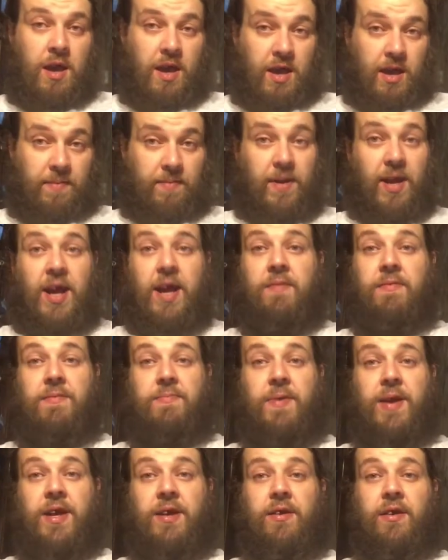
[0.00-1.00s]
if they have a
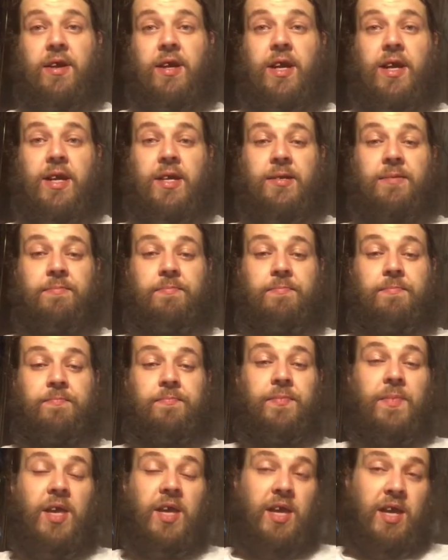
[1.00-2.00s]
Patreon
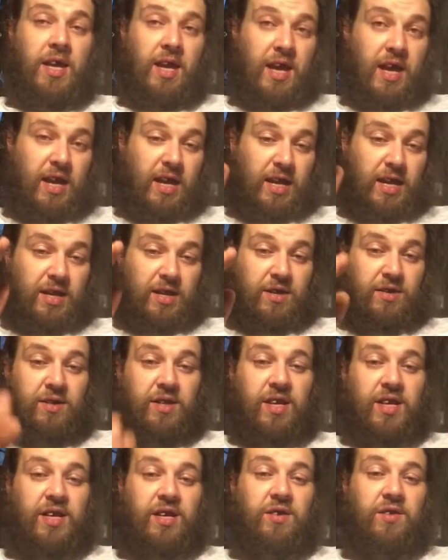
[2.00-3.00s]
and you
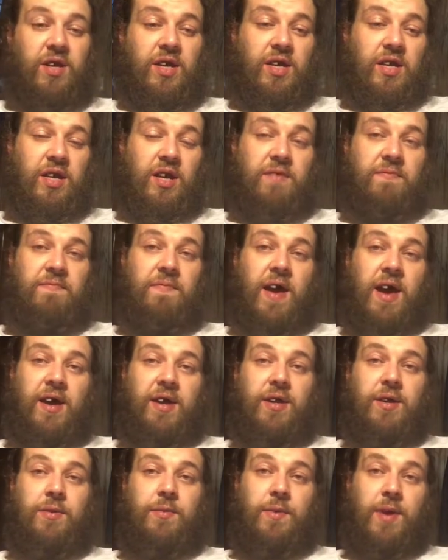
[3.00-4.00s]
think you get enough
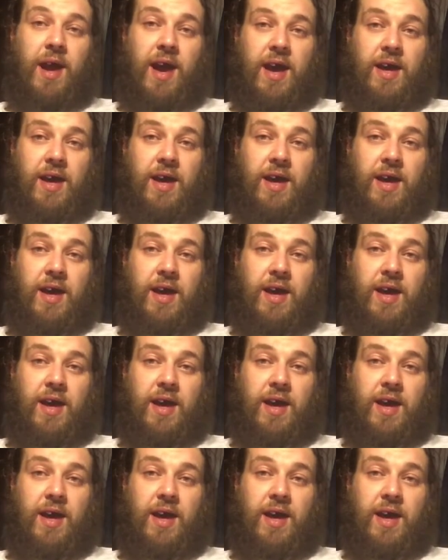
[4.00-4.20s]
value